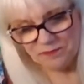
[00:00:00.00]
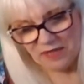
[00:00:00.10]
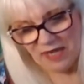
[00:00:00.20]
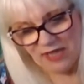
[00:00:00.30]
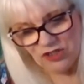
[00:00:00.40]

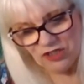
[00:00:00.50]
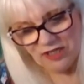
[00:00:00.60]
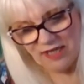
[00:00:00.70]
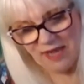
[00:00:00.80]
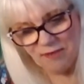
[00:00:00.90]

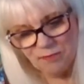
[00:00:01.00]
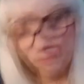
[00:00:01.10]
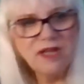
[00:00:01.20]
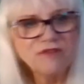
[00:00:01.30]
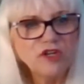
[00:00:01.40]
Angela
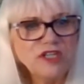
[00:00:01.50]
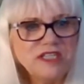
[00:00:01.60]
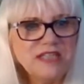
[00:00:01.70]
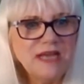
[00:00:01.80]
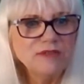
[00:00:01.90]
Campbell, I've got you
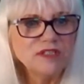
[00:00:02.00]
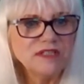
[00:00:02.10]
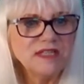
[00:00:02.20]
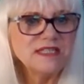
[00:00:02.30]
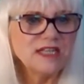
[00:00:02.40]
down on the
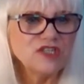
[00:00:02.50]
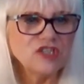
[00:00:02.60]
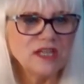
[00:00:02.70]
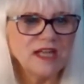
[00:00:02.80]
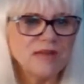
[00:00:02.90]
list.
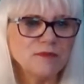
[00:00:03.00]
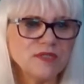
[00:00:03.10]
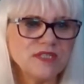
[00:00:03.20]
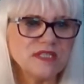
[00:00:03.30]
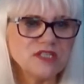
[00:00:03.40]
Angela Campbell
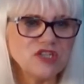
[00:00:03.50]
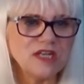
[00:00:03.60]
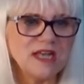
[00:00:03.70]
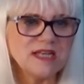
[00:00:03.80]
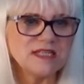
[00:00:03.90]
says that she
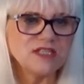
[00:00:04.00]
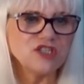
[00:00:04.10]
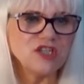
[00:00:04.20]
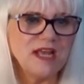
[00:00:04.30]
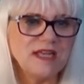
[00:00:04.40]
liked and
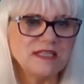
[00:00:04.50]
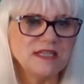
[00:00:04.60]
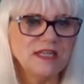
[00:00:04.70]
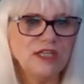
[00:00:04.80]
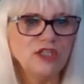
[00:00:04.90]
shared.
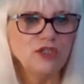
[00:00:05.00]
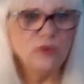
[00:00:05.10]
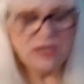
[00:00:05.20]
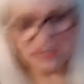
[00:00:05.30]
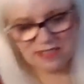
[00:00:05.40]

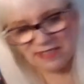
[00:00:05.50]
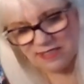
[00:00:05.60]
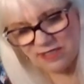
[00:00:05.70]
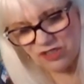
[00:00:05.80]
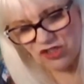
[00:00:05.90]
Louise
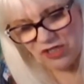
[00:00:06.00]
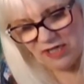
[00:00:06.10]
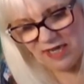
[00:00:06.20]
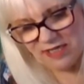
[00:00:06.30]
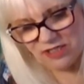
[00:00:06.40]
says that she
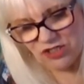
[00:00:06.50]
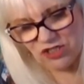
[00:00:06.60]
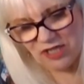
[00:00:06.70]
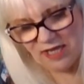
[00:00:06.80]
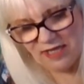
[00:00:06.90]
liked and
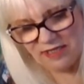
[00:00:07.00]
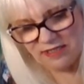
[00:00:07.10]
shared.